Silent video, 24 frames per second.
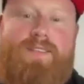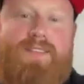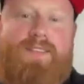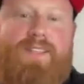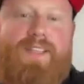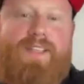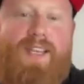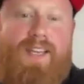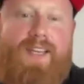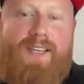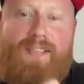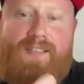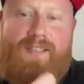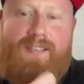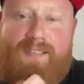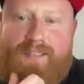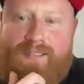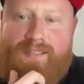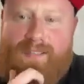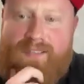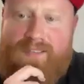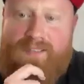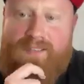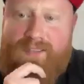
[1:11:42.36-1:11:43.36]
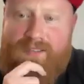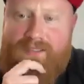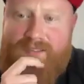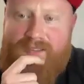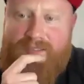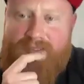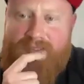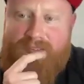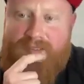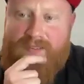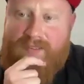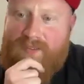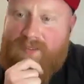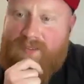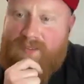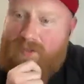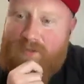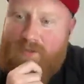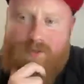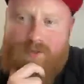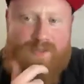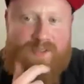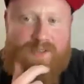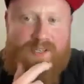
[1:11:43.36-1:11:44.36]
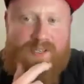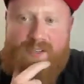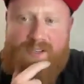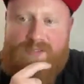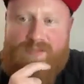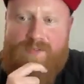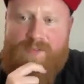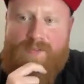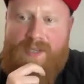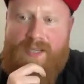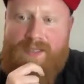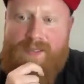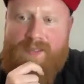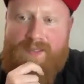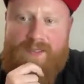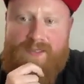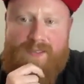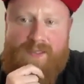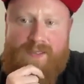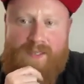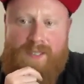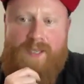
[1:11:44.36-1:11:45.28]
Yeah. Good stuff, man.